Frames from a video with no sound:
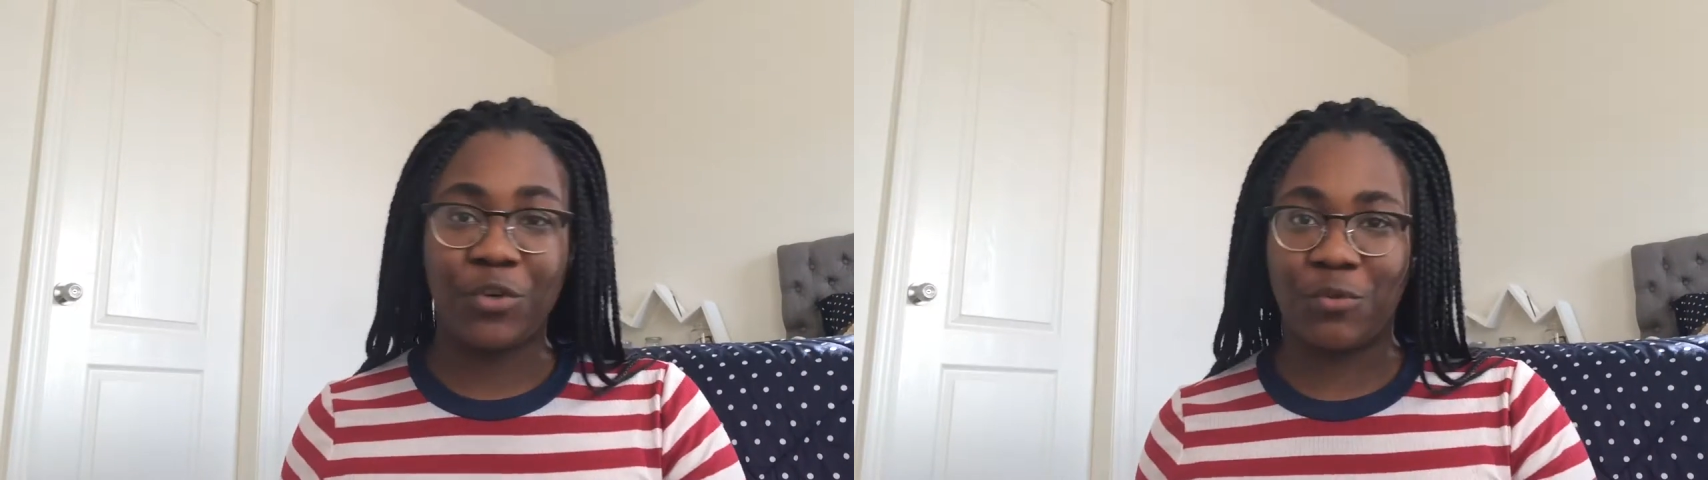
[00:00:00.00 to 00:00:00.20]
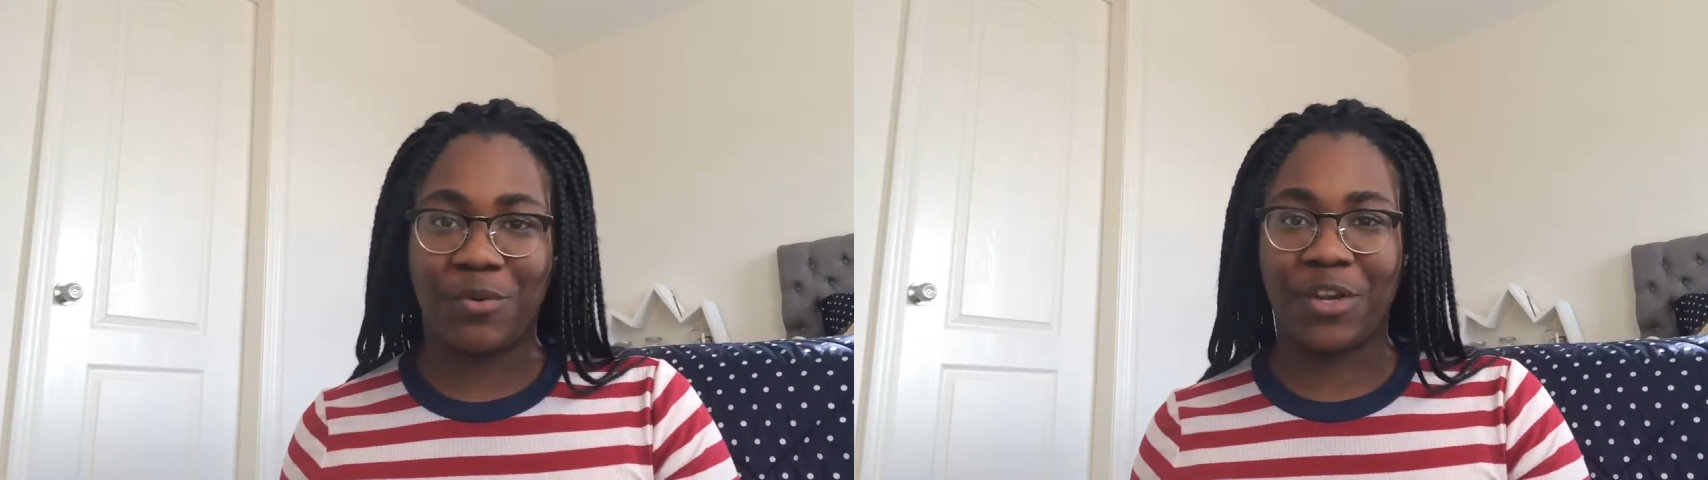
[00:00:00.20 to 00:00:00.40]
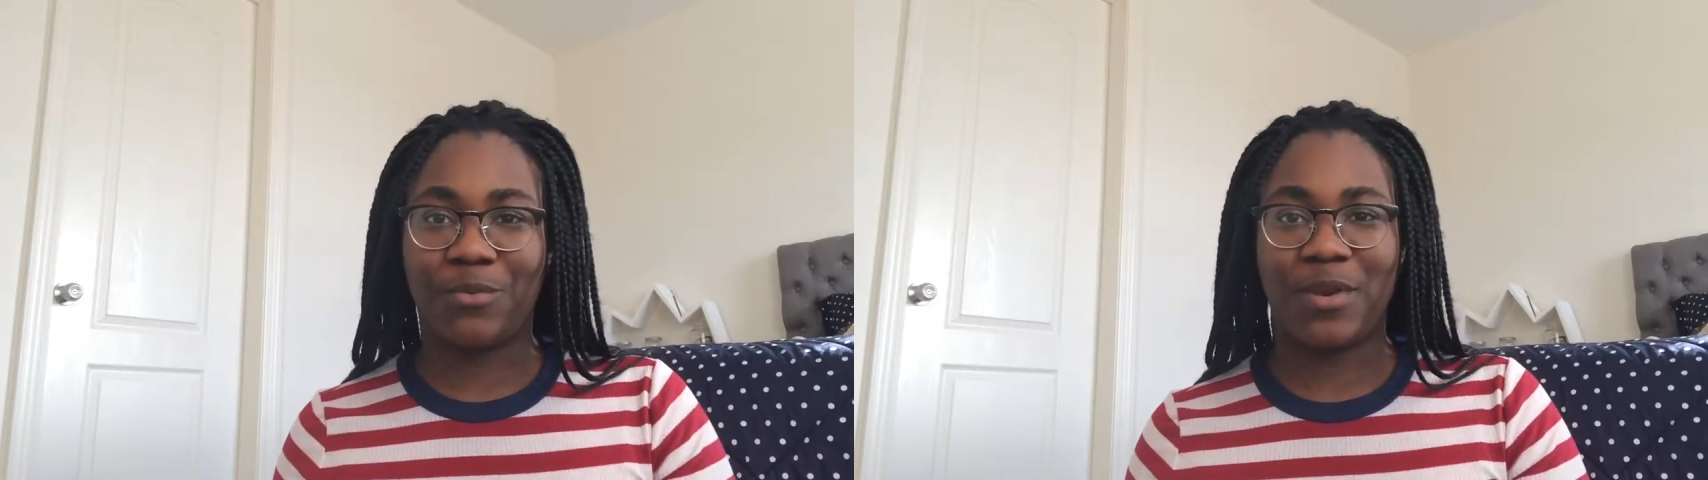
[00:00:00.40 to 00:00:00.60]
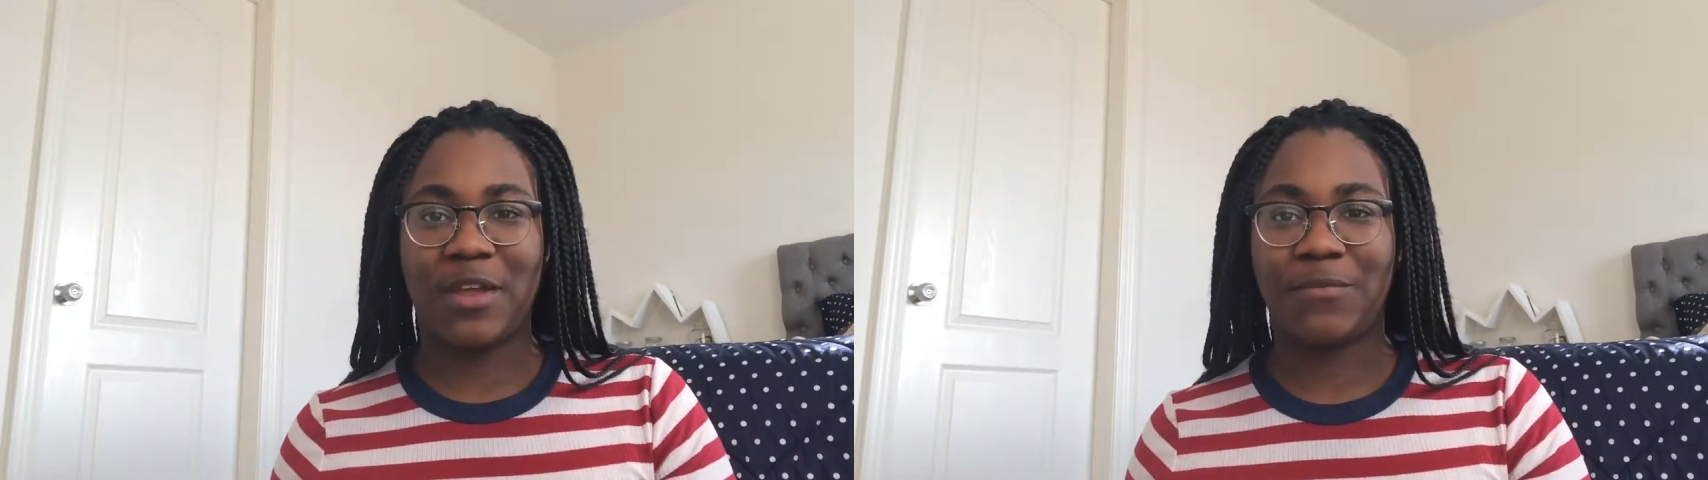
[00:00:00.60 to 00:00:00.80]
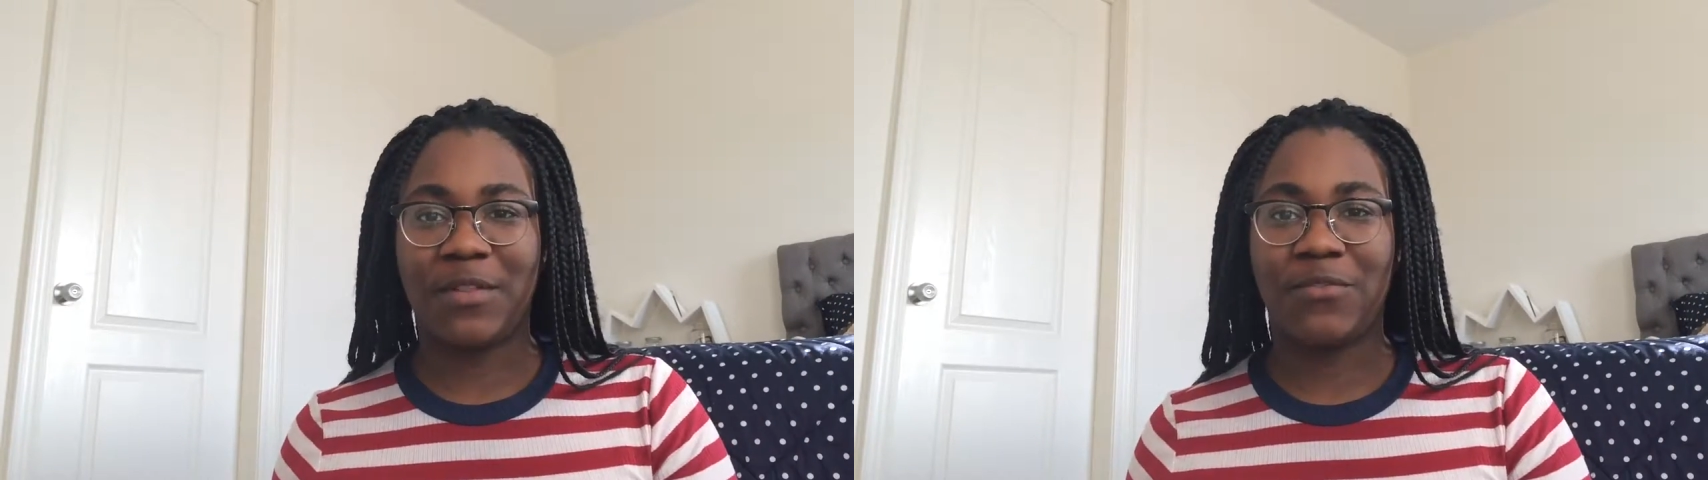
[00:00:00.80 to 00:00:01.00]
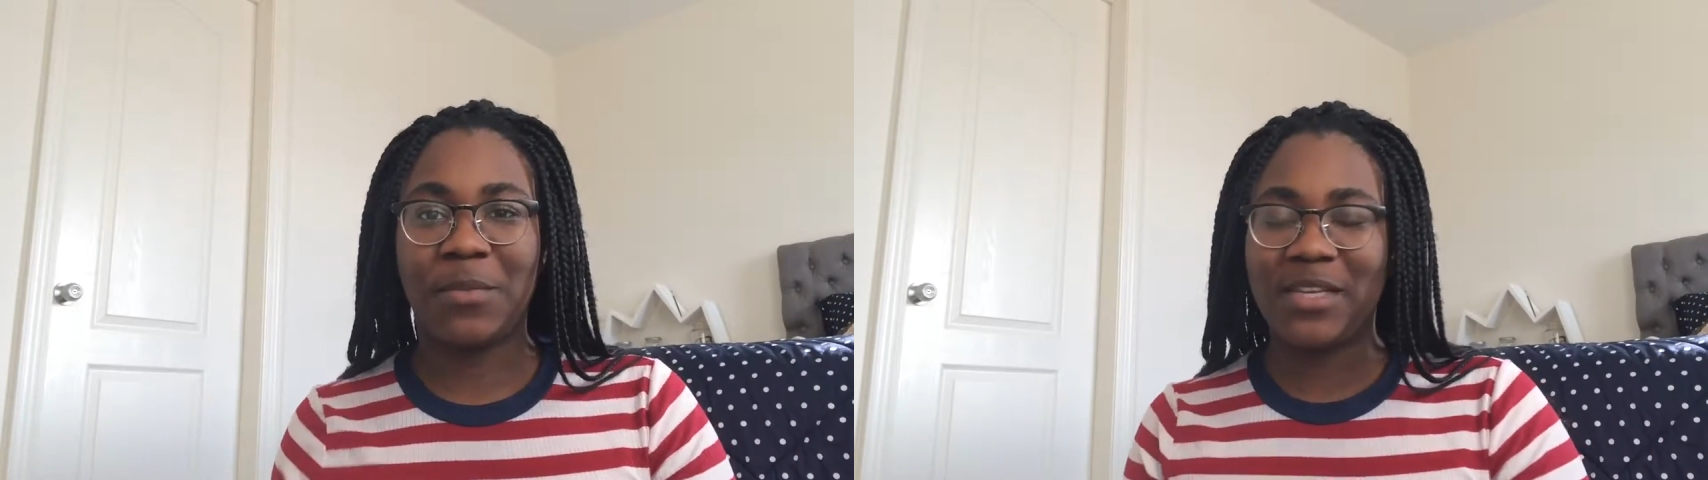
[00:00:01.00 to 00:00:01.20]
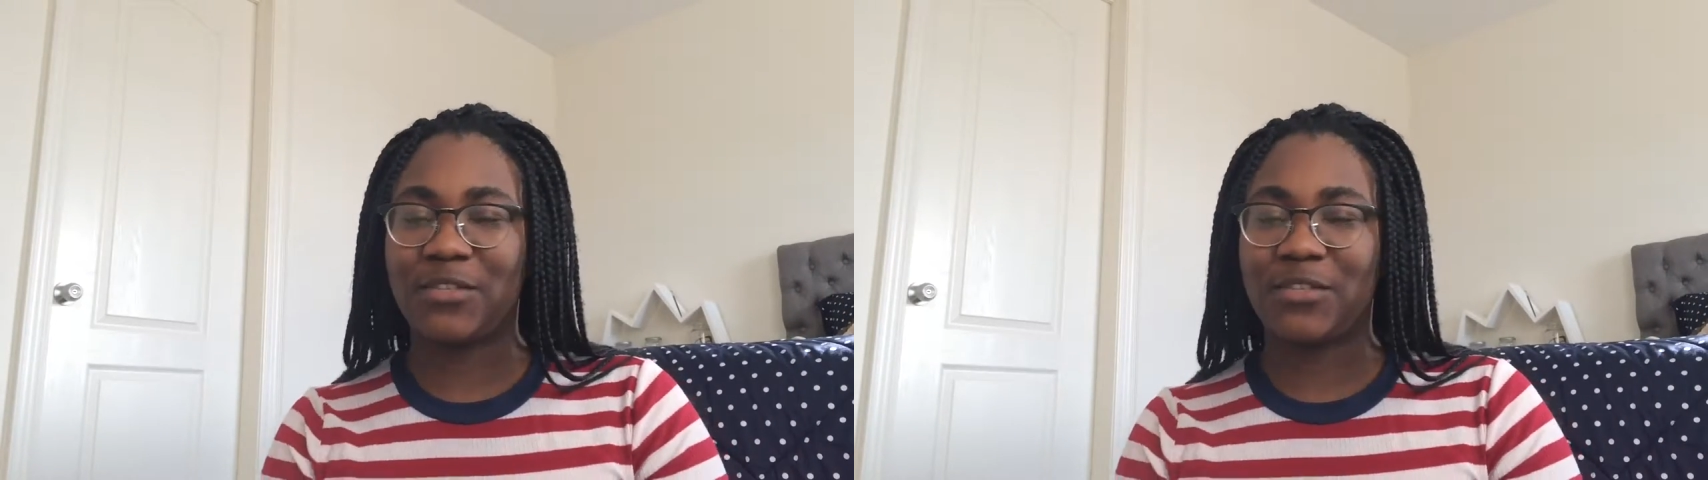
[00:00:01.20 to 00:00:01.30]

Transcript: duper good reading month for me,